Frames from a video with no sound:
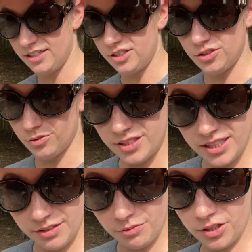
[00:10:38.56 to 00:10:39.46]
I do
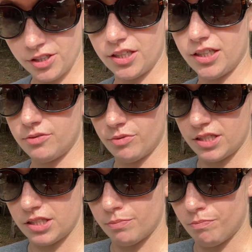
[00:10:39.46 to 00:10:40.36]
think it will look good
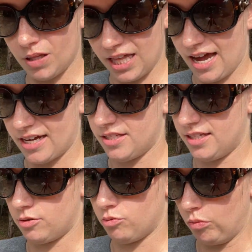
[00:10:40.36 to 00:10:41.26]
with the black. I think
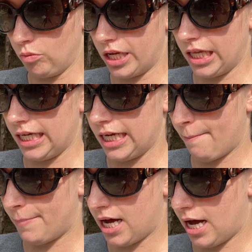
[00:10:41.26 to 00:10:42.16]
it's really gonna
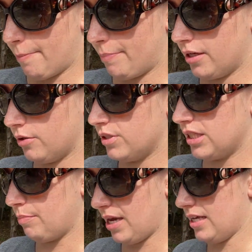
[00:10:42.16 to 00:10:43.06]
pop once
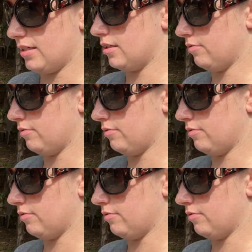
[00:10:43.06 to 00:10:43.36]
I paint the